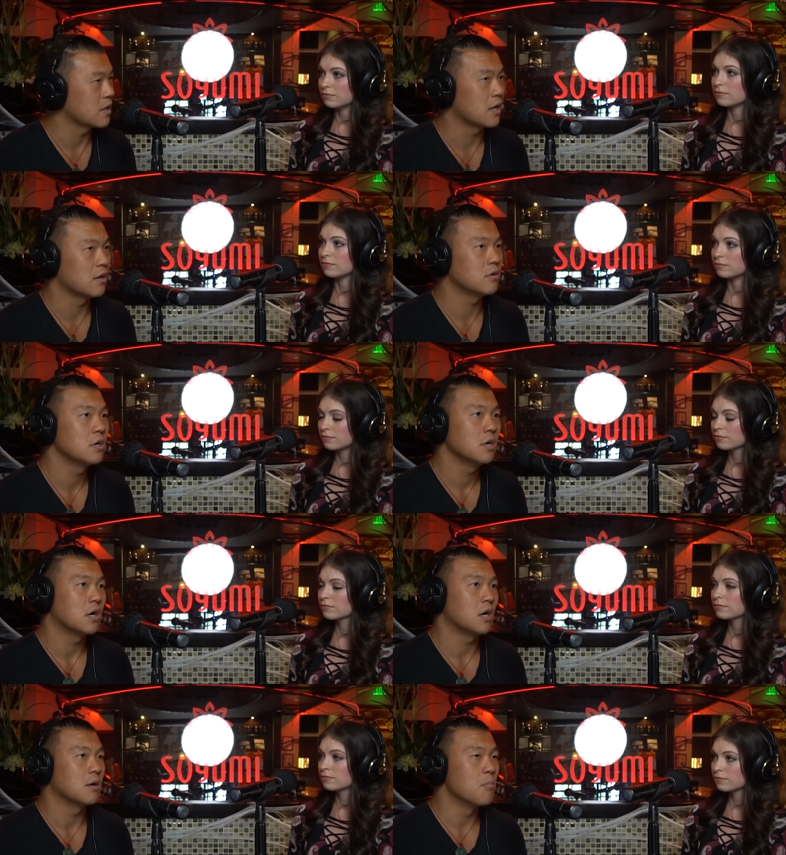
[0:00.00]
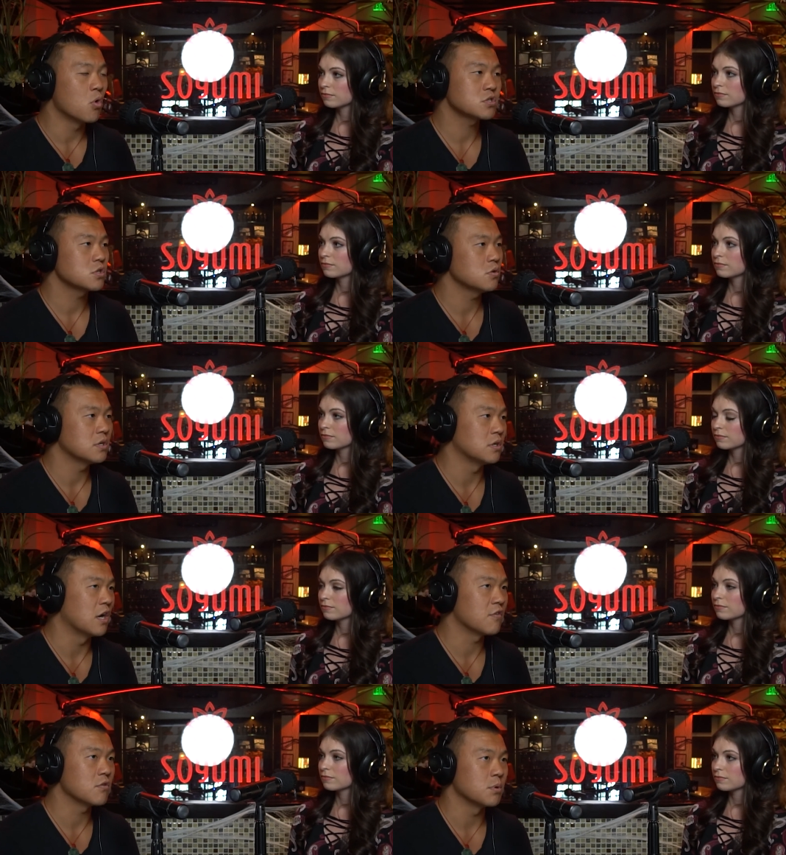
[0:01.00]
Speaker 1: now uh, more so than
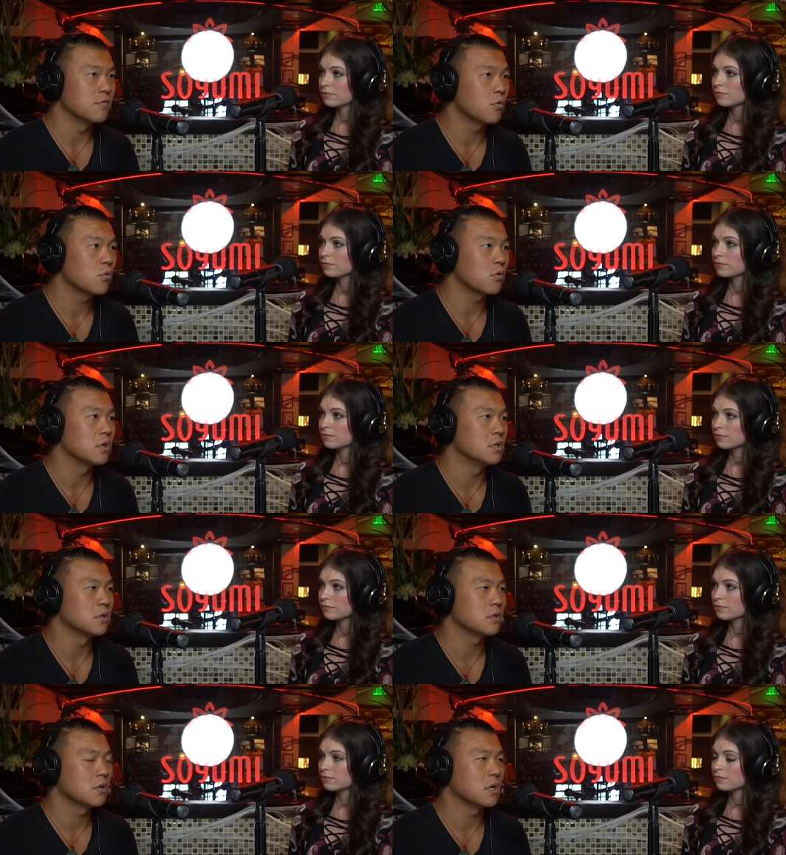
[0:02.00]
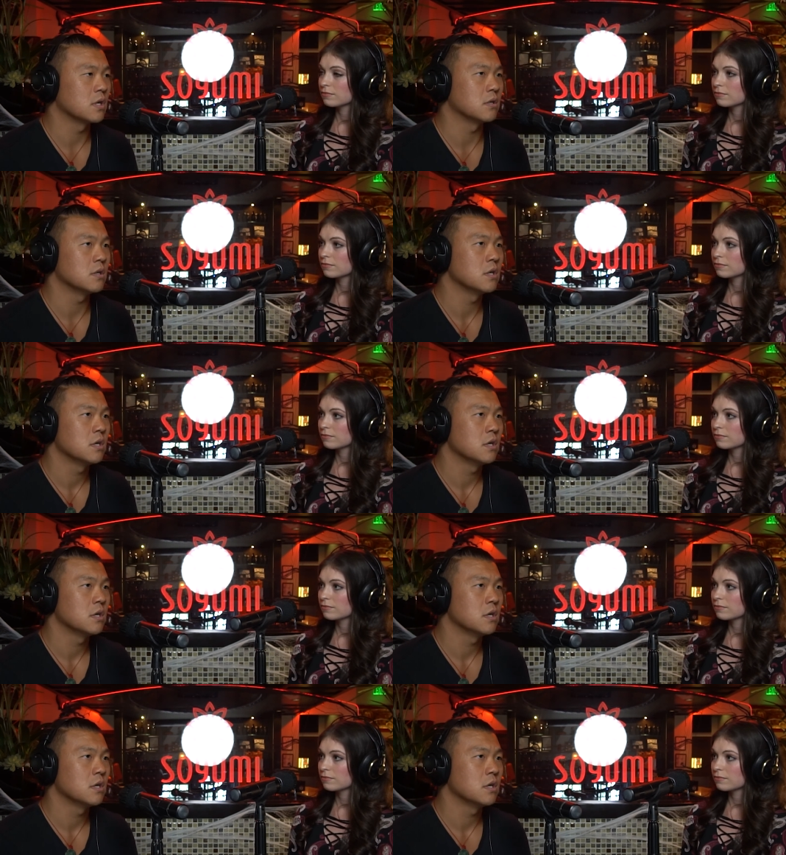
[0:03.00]
ever before and and